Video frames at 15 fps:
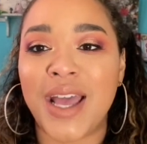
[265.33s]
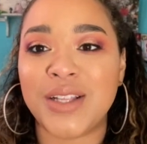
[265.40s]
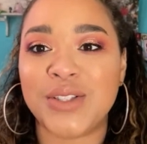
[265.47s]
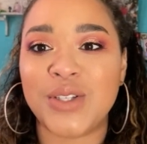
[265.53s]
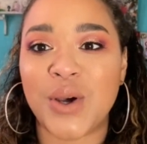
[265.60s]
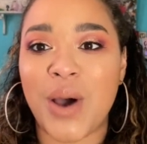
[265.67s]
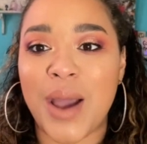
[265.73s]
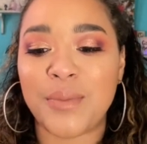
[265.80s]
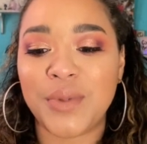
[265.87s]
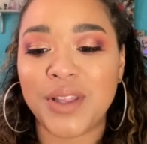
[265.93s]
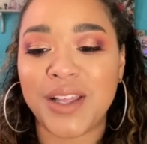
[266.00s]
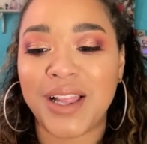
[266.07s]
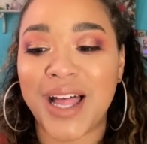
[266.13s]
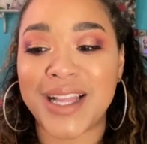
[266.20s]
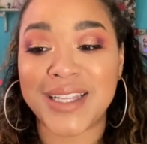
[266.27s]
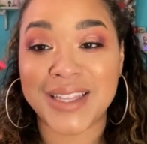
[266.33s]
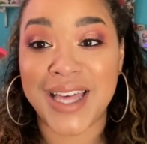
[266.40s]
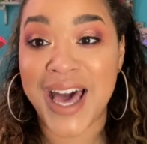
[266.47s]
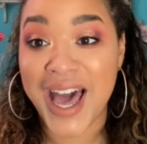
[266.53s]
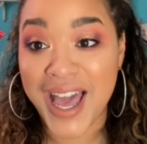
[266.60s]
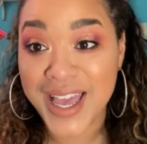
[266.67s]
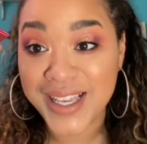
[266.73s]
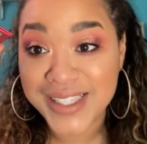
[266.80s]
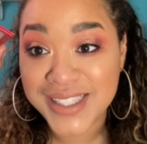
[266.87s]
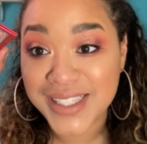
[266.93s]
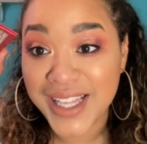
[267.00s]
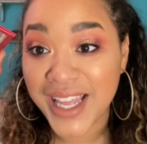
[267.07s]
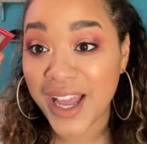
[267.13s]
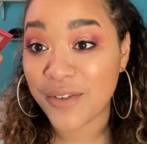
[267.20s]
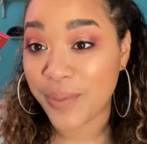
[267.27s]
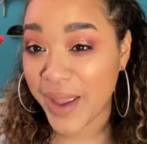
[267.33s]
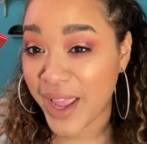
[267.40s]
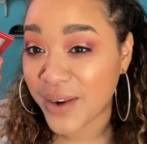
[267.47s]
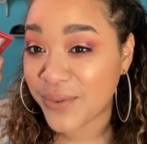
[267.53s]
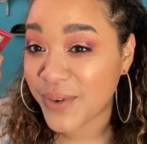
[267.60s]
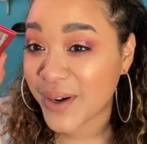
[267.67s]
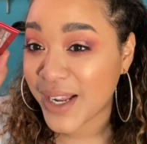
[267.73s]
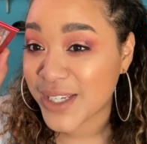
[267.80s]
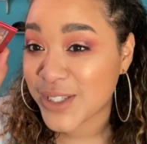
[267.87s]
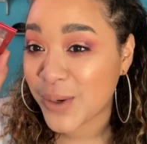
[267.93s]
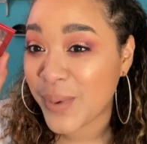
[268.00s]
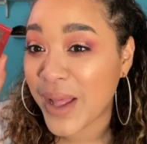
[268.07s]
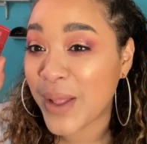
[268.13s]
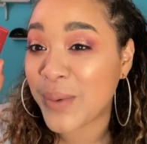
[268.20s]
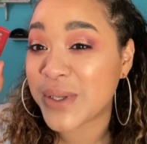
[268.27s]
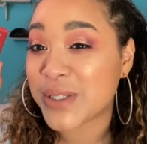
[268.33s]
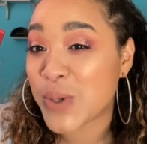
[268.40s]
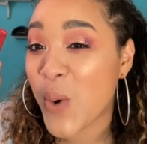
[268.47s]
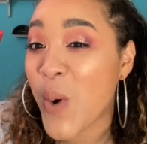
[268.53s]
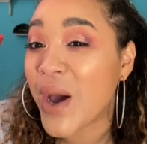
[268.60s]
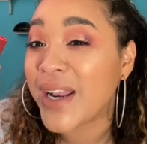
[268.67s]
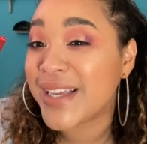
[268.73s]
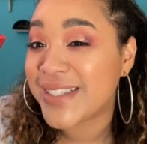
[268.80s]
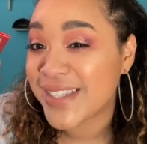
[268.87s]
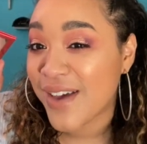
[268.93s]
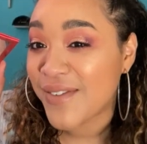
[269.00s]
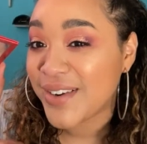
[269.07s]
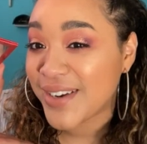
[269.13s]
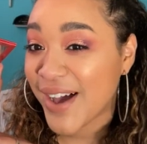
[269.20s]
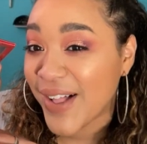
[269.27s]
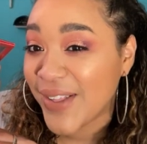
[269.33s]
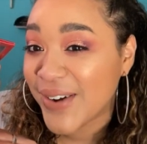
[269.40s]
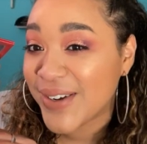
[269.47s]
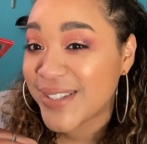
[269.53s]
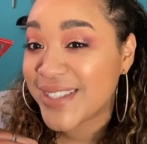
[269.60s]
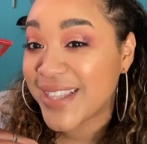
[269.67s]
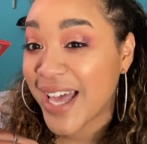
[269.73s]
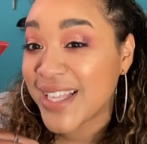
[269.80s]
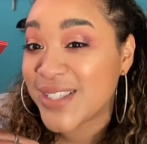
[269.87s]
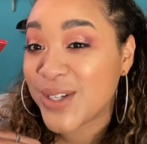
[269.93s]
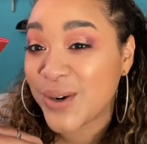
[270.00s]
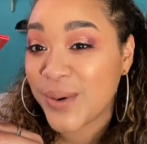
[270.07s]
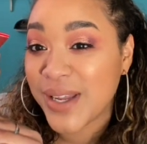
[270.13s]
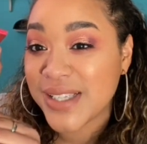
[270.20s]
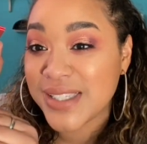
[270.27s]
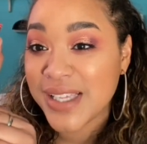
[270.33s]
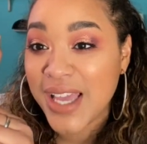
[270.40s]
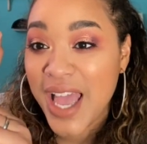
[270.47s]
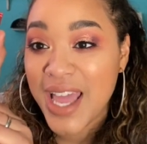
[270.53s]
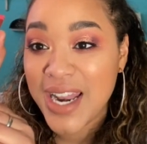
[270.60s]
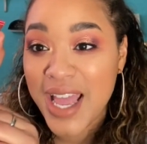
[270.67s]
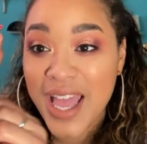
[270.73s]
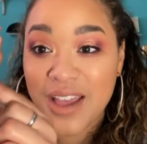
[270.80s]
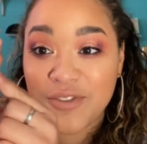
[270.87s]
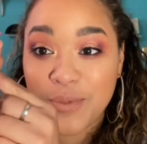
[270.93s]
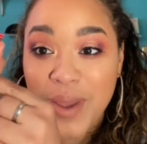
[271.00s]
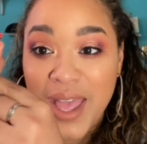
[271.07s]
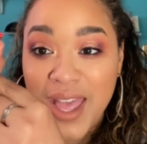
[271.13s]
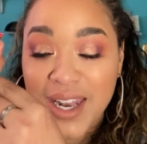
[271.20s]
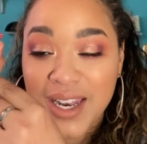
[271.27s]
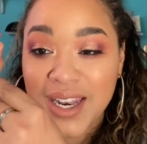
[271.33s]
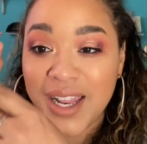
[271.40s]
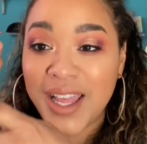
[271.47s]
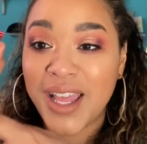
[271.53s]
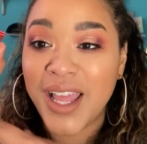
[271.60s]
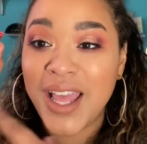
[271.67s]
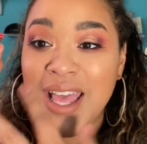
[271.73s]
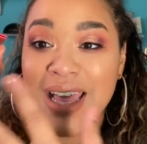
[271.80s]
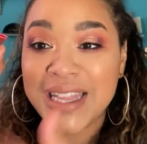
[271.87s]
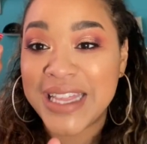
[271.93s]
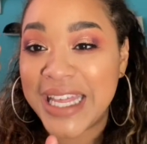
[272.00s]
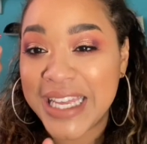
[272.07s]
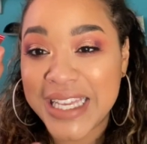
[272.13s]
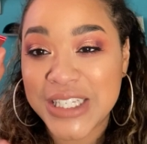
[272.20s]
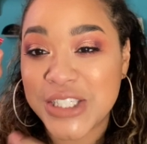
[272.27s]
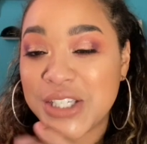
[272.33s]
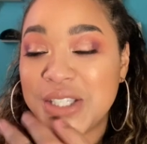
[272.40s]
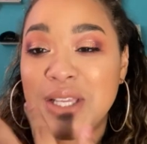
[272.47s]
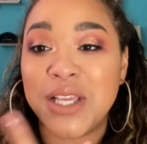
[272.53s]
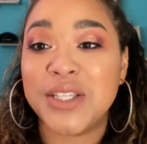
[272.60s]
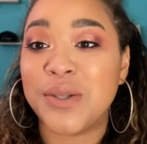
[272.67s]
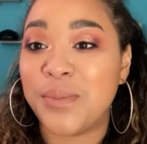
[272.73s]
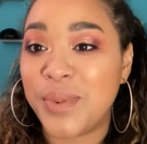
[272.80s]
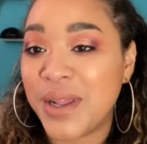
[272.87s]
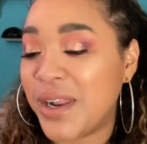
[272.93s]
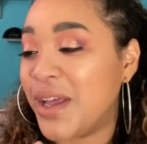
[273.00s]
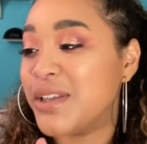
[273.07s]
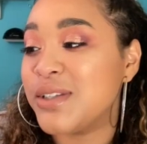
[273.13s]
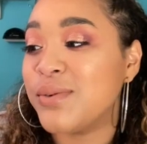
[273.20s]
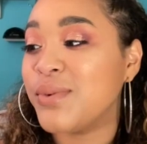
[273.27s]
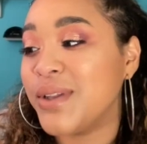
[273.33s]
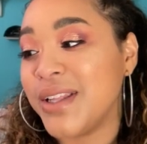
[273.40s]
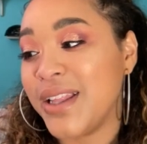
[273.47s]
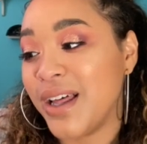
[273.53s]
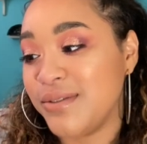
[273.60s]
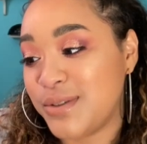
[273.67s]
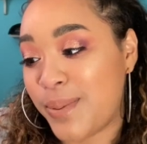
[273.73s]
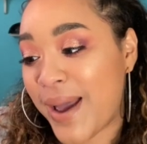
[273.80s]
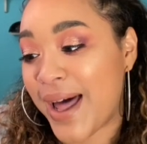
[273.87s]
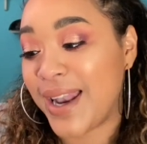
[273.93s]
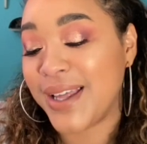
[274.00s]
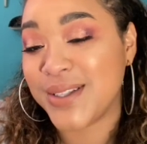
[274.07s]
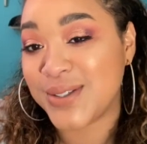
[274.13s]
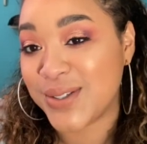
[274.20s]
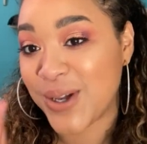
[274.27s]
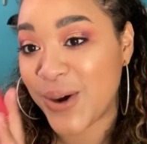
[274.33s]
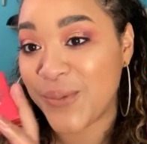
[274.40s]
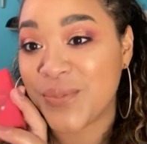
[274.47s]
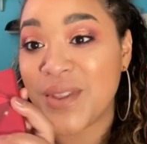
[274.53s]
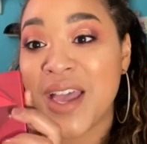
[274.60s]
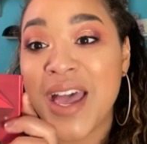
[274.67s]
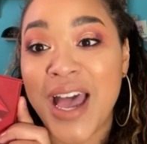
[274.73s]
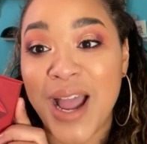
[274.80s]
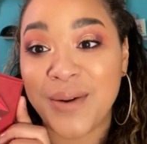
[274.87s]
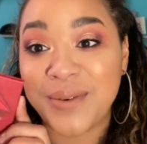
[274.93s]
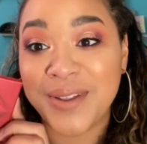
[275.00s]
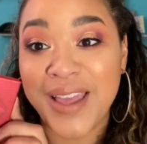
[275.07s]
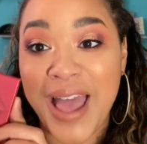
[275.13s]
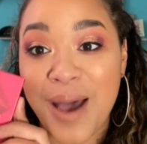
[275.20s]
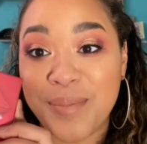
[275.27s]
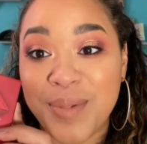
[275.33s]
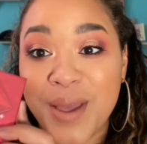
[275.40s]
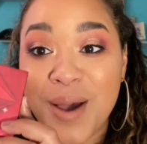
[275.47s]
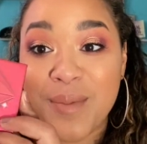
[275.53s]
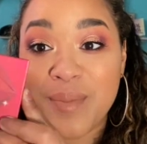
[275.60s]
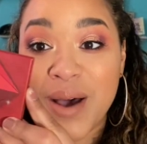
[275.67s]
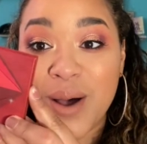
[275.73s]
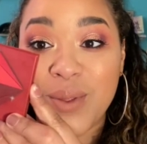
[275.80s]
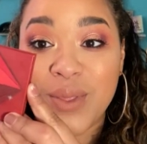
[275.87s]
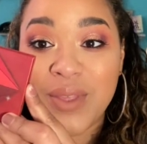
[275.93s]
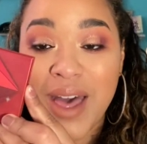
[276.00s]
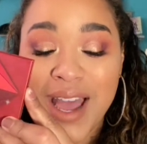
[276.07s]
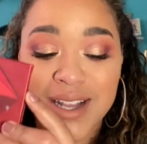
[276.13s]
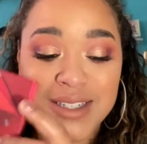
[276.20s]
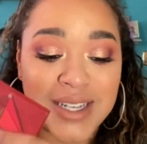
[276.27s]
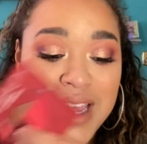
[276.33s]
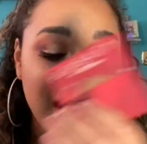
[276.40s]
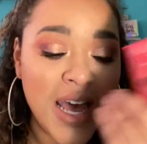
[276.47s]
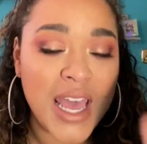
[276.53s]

And so I'm really glad that the highest like I've paid for an eyeshadow palette was $27. That's crazy. And I have pan in it. Like, it's just, it's a really loved palette, so I'm really happy about that.